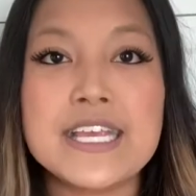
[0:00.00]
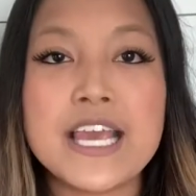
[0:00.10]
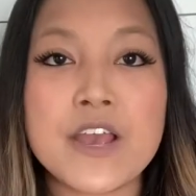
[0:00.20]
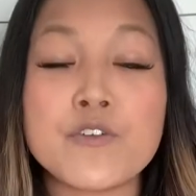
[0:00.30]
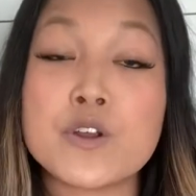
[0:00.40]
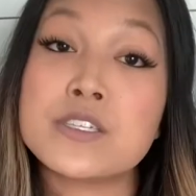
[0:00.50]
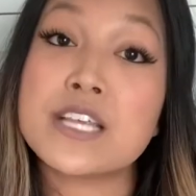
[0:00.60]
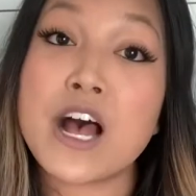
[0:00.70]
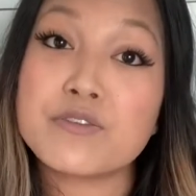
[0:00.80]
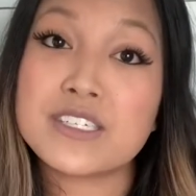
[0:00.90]
Give
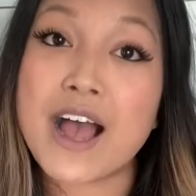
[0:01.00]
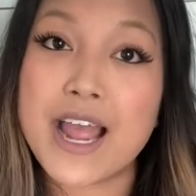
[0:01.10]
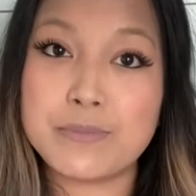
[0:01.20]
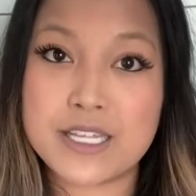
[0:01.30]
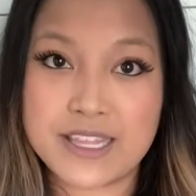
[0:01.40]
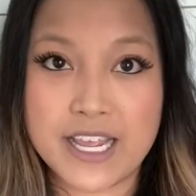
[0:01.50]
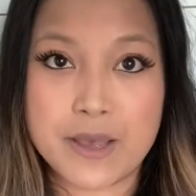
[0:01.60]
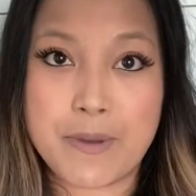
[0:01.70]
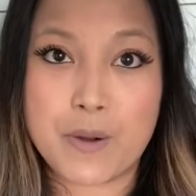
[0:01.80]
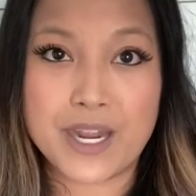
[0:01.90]
yourself time to think
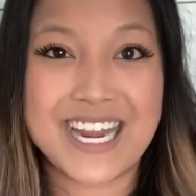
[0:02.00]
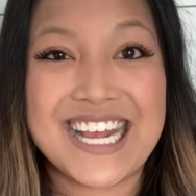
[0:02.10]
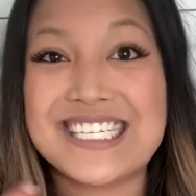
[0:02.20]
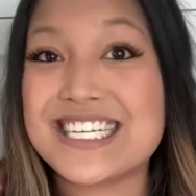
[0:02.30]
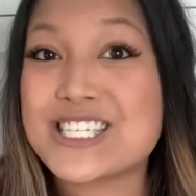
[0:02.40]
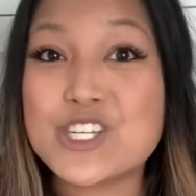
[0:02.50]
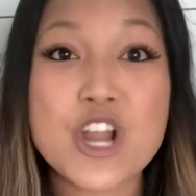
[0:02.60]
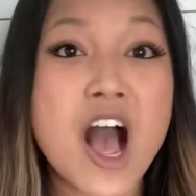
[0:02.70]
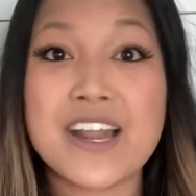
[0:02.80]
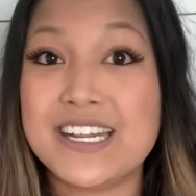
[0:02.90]
about it. It does
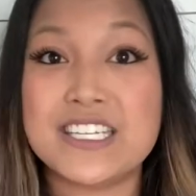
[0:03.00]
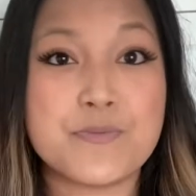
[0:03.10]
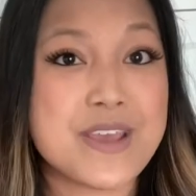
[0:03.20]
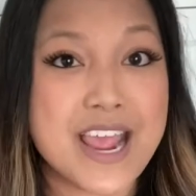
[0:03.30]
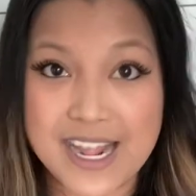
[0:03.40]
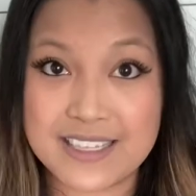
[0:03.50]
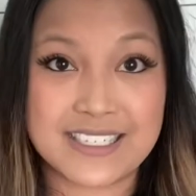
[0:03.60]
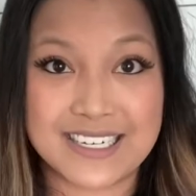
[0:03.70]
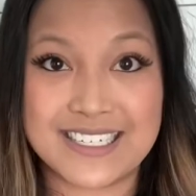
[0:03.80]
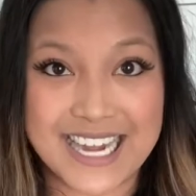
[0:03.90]
not need to be
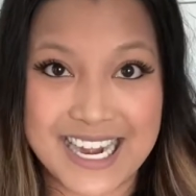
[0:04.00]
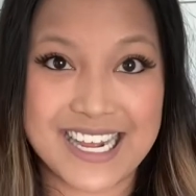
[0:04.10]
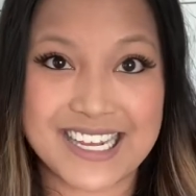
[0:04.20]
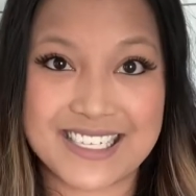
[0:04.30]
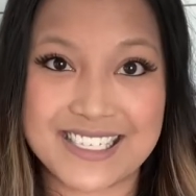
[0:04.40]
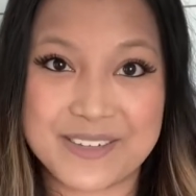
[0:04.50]
instantaneous.